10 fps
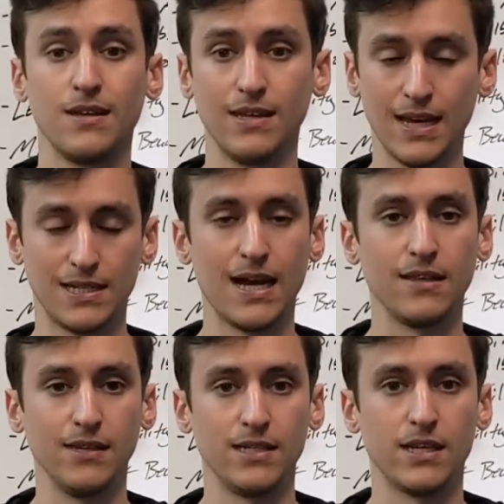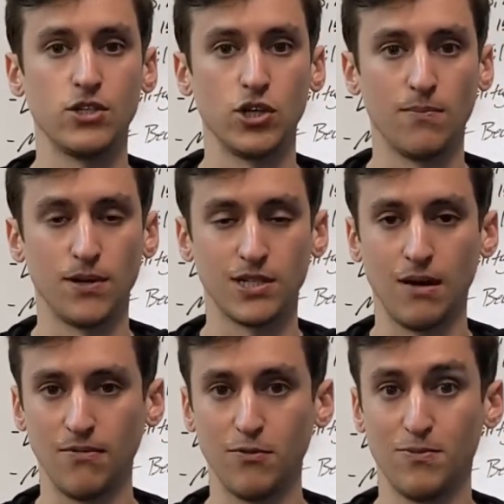Yes, athletes can jump on
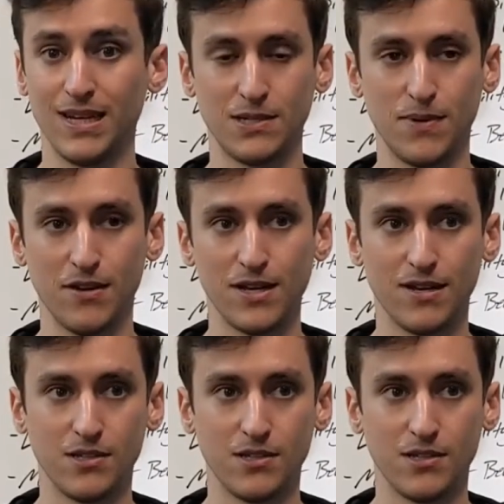top of it, but that's about it.